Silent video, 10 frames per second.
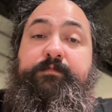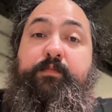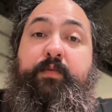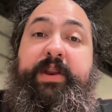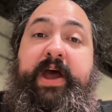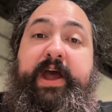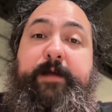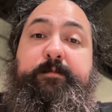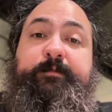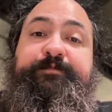when
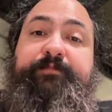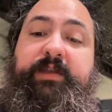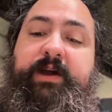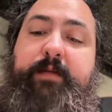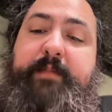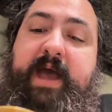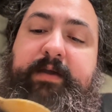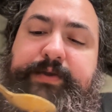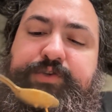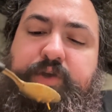I cut back
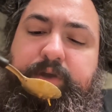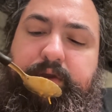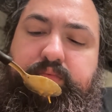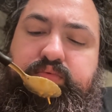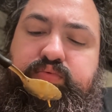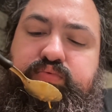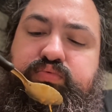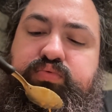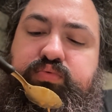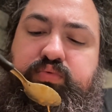on sugar
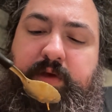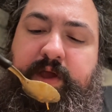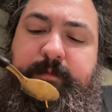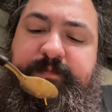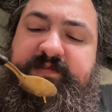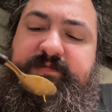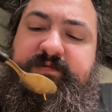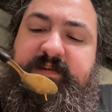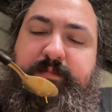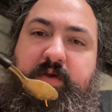and
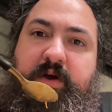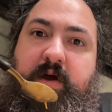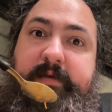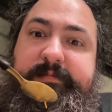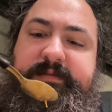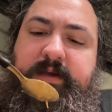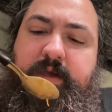simple carbs.